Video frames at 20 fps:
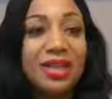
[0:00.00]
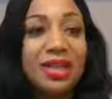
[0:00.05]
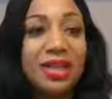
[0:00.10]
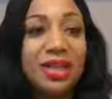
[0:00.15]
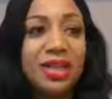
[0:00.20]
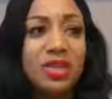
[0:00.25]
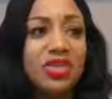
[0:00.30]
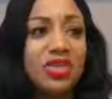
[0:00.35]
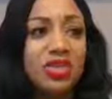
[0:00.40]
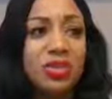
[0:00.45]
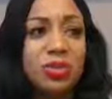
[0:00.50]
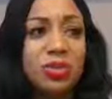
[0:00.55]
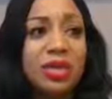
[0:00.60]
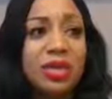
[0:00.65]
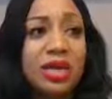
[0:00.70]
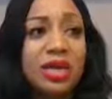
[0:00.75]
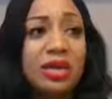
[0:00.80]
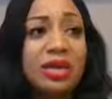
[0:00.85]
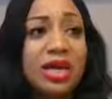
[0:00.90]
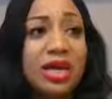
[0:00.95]
It's just really
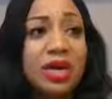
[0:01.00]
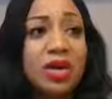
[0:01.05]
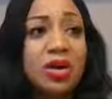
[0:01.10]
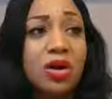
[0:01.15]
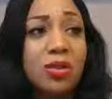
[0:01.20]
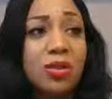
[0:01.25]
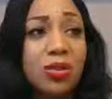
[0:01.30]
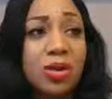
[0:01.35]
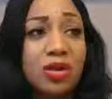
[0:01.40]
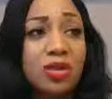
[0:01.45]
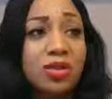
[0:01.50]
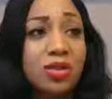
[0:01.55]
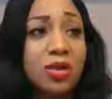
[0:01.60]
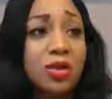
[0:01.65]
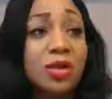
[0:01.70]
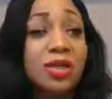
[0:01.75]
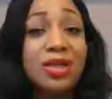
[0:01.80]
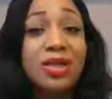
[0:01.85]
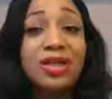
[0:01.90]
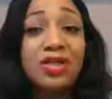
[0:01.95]
a lot of hard work.
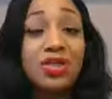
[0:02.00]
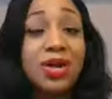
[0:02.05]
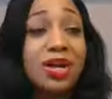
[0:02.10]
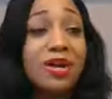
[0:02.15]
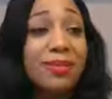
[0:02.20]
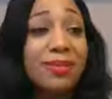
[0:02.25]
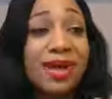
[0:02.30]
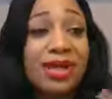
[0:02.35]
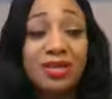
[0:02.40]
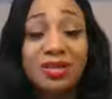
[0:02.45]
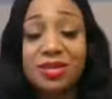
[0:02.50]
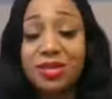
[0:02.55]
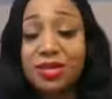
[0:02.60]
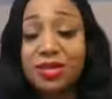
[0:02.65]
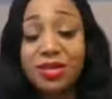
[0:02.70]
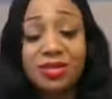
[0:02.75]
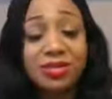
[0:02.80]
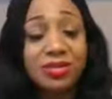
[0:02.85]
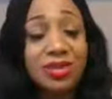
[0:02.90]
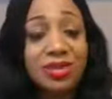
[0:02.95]
So trying to balance it
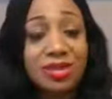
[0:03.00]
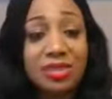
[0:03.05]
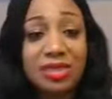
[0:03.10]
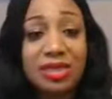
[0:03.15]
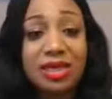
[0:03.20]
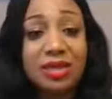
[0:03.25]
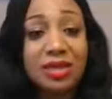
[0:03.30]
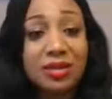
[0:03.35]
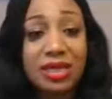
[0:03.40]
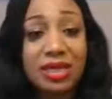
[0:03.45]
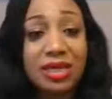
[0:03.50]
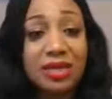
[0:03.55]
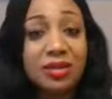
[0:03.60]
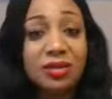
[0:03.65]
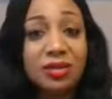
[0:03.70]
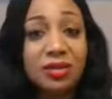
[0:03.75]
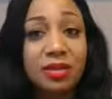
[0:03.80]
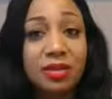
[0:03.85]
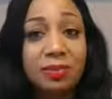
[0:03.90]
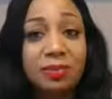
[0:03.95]
all is just in,
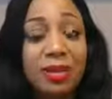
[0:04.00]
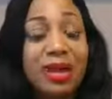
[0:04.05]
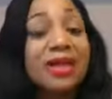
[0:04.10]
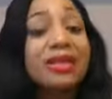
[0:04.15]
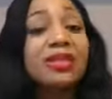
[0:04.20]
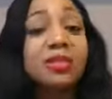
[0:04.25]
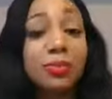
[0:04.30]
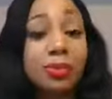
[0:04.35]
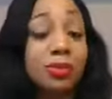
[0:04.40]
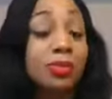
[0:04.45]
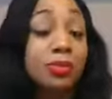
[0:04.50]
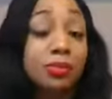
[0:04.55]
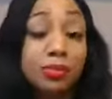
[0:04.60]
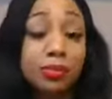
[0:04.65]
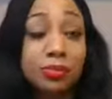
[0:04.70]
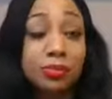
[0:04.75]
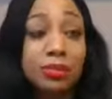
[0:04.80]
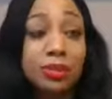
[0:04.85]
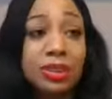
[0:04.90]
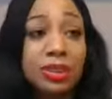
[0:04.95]
impossible.
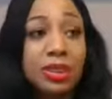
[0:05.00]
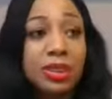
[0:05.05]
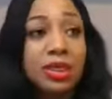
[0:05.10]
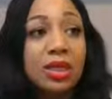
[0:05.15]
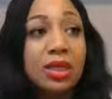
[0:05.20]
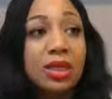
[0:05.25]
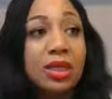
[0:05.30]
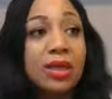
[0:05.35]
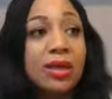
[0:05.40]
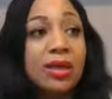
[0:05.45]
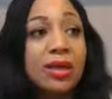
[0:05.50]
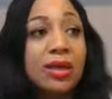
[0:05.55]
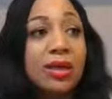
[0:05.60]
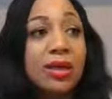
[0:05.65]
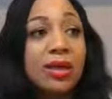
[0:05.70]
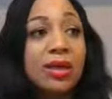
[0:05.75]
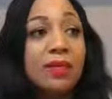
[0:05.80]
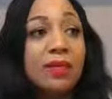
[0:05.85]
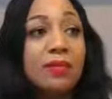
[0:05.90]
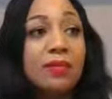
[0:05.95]

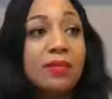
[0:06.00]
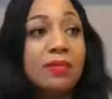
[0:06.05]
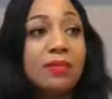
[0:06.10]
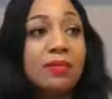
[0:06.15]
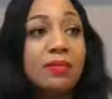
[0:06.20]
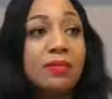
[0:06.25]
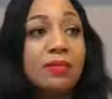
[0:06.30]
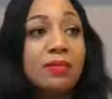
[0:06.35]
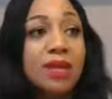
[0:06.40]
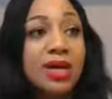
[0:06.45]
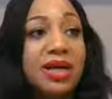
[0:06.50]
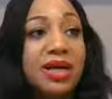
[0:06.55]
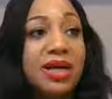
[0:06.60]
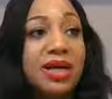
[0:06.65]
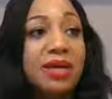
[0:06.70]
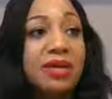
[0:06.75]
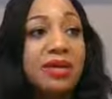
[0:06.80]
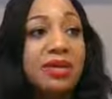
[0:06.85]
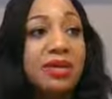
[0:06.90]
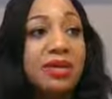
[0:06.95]
Um,
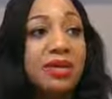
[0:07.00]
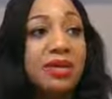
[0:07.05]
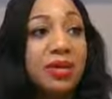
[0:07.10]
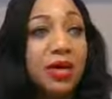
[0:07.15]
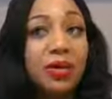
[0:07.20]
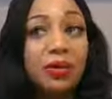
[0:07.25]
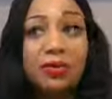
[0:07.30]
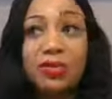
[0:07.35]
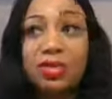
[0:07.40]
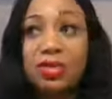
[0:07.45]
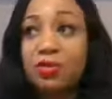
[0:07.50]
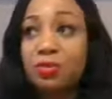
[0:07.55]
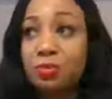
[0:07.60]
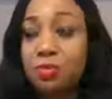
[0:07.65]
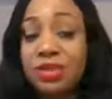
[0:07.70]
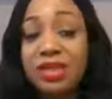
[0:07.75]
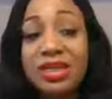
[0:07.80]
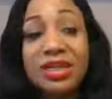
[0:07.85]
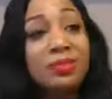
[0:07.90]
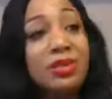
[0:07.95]
but you know, just
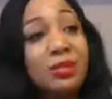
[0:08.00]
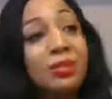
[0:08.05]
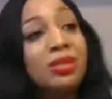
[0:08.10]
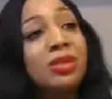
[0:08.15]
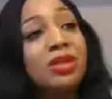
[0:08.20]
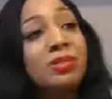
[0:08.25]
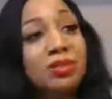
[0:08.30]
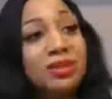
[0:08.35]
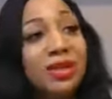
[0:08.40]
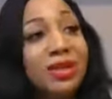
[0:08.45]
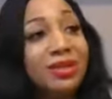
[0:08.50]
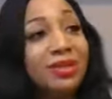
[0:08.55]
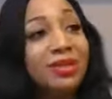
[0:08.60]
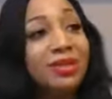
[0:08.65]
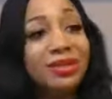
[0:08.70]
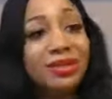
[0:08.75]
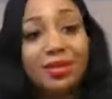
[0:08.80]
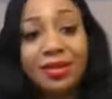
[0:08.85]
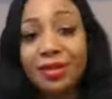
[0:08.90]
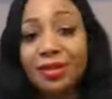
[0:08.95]
putting people in place,
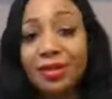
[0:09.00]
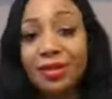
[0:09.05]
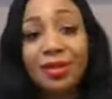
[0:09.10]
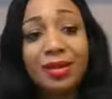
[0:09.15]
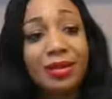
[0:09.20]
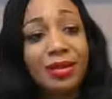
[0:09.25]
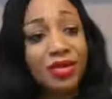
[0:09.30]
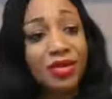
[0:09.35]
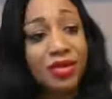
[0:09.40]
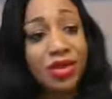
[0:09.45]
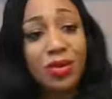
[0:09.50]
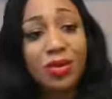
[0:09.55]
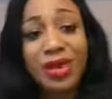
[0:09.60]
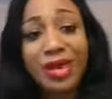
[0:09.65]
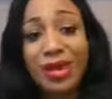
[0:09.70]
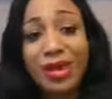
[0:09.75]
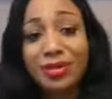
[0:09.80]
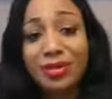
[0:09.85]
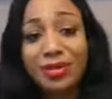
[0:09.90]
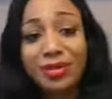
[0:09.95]
showing
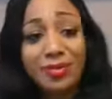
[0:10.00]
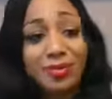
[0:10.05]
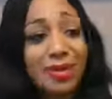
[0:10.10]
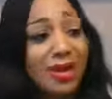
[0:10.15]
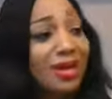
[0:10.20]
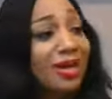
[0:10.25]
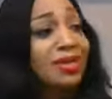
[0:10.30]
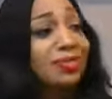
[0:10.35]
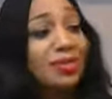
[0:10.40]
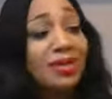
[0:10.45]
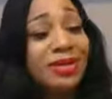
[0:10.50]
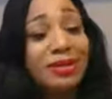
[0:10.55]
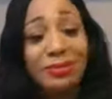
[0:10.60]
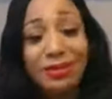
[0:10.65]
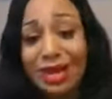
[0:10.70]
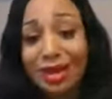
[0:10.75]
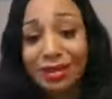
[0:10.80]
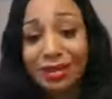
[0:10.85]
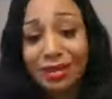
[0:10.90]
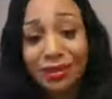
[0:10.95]
houses. My husband, he'd
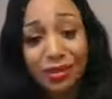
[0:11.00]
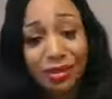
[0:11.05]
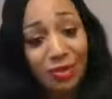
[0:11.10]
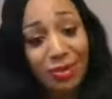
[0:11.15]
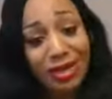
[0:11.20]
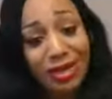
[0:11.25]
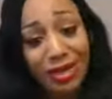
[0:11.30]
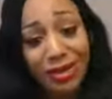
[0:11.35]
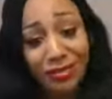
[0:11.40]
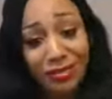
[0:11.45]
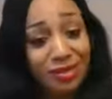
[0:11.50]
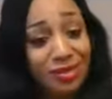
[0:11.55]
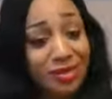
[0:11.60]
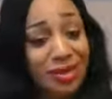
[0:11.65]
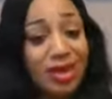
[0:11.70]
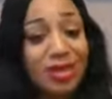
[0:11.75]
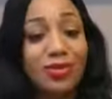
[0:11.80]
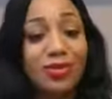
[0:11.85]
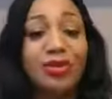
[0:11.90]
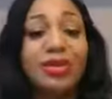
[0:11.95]
be out there showing houses. He
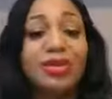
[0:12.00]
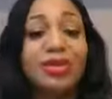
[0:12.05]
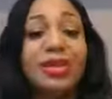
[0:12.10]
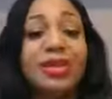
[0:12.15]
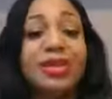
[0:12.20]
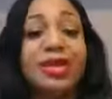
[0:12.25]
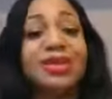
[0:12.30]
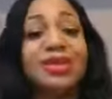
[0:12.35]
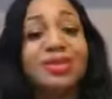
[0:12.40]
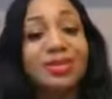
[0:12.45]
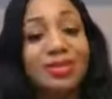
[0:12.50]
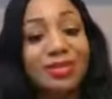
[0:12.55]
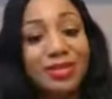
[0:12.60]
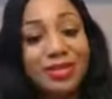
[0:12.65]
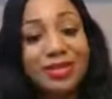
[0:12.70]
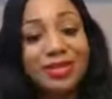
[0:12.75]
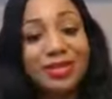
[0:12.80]
has a real estate license.